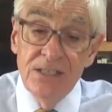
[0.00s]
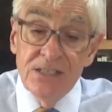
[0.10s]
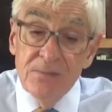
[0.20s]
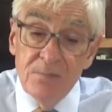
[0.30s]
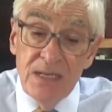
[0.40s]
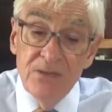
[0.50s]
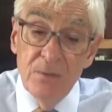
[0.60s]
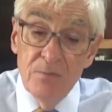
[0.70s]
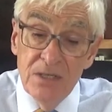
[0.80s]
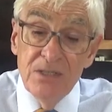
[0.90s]
doesn't mean
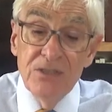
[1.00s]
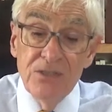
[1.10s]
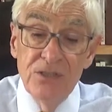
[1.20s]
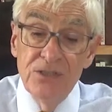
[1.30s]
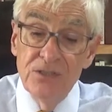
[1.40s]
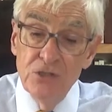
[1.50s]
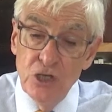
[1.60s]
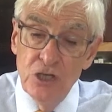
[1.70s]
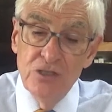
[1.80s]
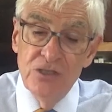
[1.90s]
that ministers and
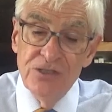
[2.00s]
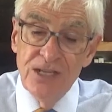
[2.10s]
churches